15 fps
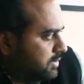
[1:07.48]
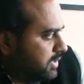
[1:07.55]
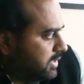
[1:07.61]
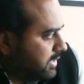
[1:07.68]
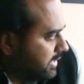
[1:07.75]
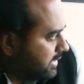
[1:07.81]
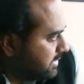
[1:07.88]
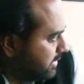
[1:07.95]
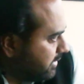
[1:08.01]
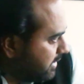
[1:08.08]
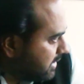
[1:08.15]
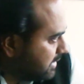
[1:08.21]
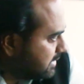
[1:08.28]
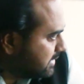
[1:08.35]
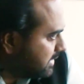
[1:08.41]
The other is a
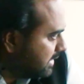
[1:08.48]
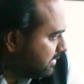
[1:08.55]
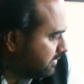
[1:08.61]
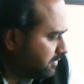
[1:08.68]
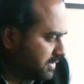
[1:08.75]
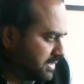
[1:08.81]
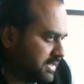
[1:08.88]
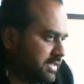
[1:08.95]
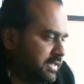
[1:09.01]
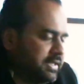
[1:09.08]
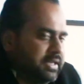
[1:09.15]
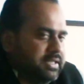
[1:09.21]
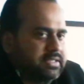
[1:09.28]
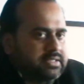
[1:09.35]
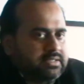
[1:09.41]
real self, which is
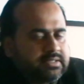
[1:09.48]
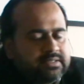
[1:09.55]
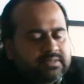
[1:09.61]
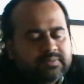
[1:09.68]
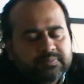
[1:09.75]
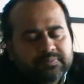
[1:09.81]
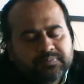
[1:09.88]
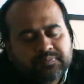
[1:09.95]
intelligence.